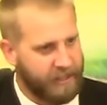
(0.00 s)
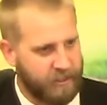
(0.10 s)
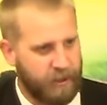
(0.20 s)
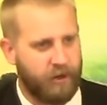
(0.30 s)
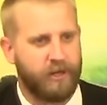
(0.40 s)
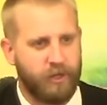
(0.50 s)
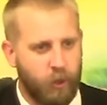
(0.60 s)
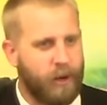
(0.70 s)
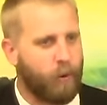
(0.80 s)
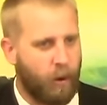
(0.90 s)
in the Spirit and
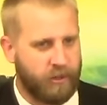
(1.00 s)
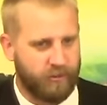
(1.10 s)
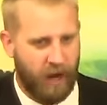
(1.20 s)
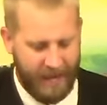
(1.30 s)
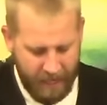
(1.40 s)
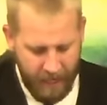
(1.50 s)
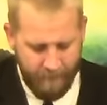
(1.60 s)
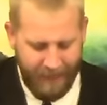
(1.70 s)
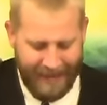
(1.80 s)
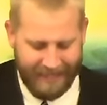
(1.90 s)
doing what was right,
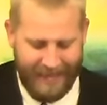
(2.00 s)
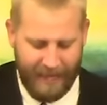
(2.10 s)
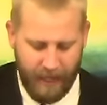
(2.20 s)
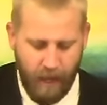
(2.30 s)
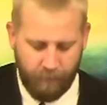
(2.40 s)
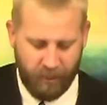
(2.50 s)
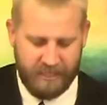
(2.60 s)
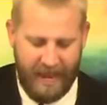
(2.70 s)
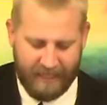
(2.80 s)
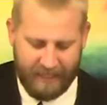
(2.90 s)
and they
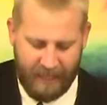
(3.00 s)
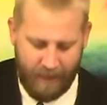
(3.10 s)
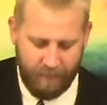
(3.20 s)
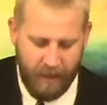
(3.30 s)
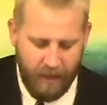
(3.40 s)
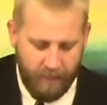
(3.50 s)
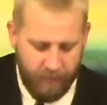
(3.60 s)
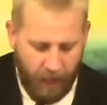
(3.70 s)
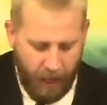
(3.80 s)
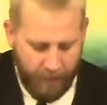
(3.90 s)
protected them
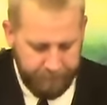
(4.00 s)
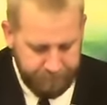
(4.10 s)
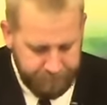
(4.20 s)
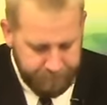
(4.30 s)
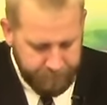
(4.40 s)
um,